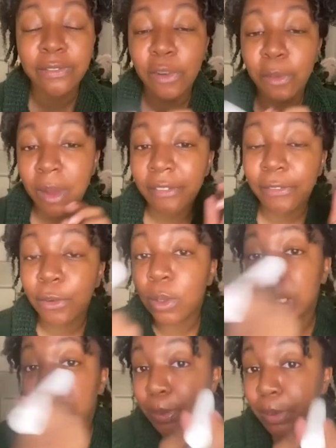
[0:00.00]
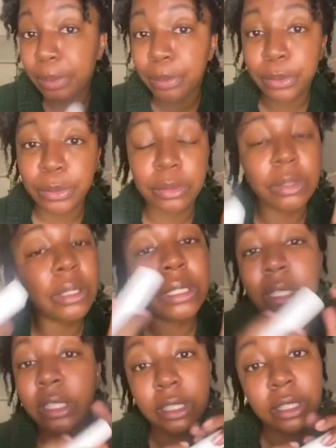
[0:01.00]
And for my full lipped
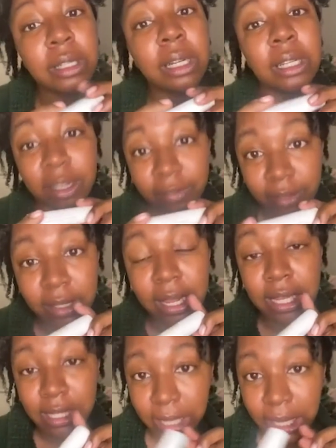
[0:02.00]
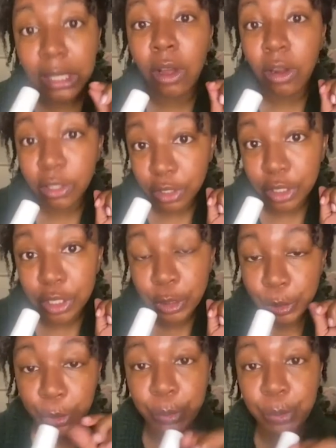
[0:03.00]
people, you're gonna love the nice, like,
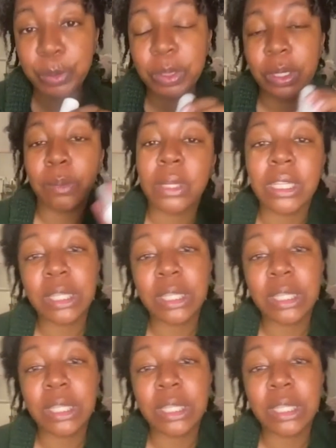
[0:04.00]
larger tube.